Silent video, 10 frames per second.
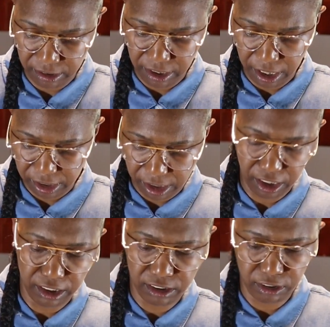are
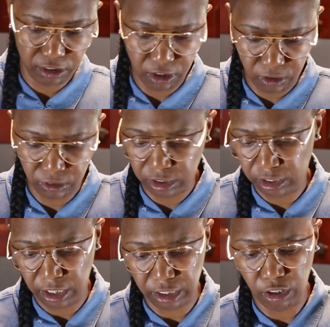delicate, so you don't want
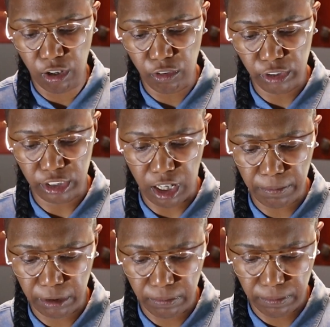to like over
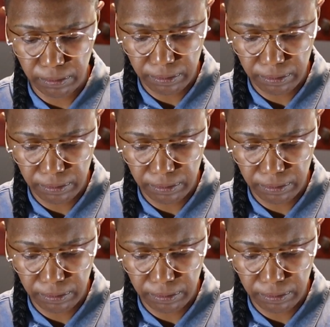chop them.